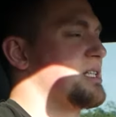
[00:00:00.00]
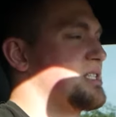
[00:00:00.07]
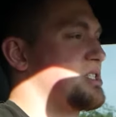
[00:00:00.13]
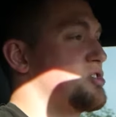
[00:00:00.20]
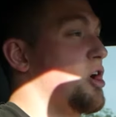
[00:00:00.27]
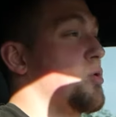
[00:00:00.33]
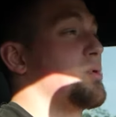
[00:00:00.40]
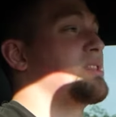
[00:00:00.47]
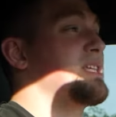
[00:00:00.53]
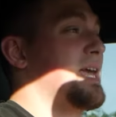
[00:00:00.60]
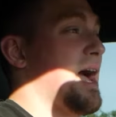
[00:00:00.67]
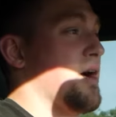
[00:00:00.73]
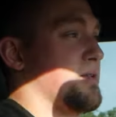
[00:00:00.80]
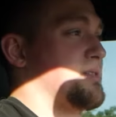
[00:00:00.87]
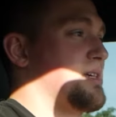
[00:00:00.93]
let's start with
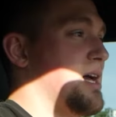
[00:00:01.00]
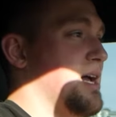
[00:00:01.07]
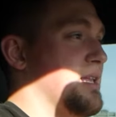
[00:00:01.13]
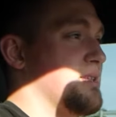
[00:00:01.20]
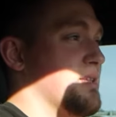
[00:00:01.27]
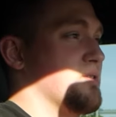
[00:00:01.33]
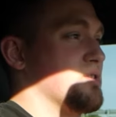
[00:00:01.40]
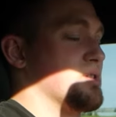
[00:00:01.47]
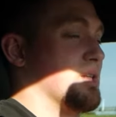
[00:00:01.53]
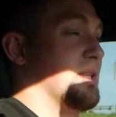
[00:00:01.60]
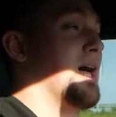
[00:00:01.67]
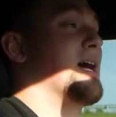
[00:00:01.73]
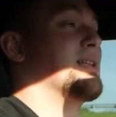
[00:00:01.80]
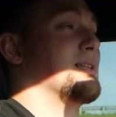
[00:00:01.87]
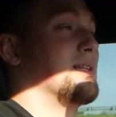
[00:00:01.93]
the outside, since there's a
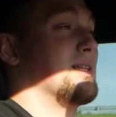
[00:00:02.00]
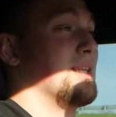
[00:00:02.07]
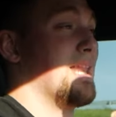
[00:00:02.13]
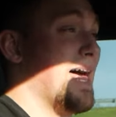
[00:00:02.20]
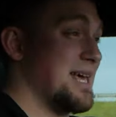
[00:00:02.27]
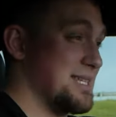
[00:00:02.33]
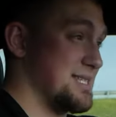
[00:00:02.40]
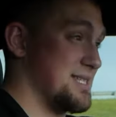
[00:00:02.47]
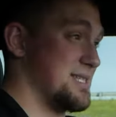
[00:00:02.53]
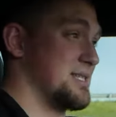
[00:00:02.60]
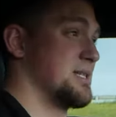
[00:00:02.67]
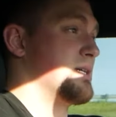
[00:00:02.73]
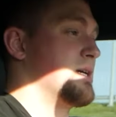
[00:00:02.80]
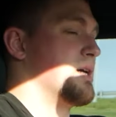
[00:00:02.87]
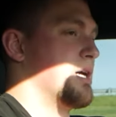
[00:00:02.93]
lot
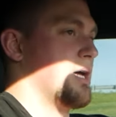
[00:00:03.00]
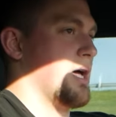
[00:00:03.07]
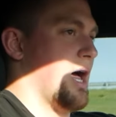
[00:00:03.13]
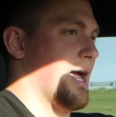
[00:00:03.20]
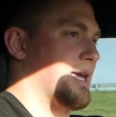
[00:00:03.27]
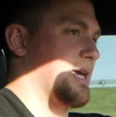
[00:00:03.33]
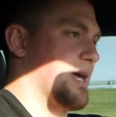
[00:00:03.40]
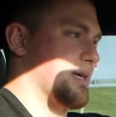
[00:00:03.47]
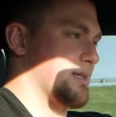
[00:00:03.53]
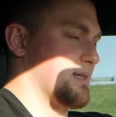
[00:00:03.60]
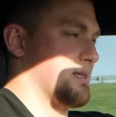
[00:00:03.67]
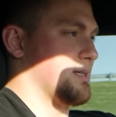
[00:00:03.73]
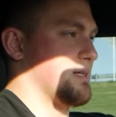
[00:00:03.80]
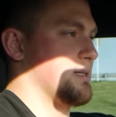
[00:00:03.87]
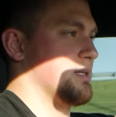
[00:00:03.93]
less, I
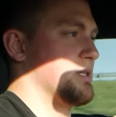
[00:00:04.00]
guess,